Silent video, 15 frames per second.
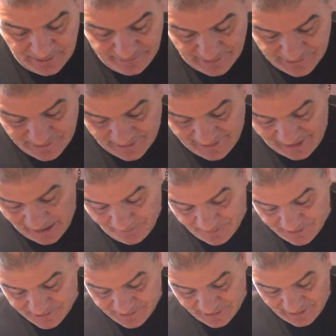that's not
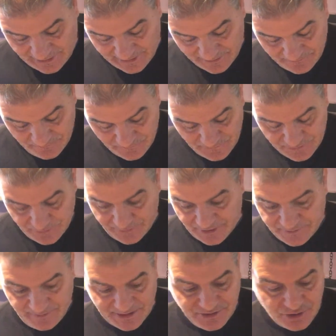happening today. So there's
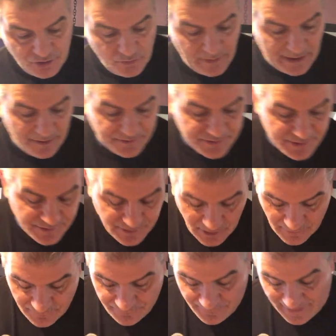my 2 ounces
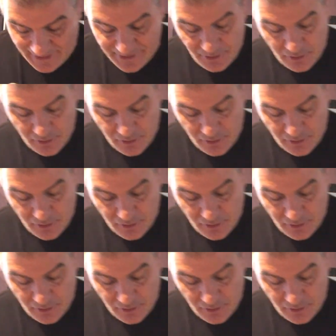of fine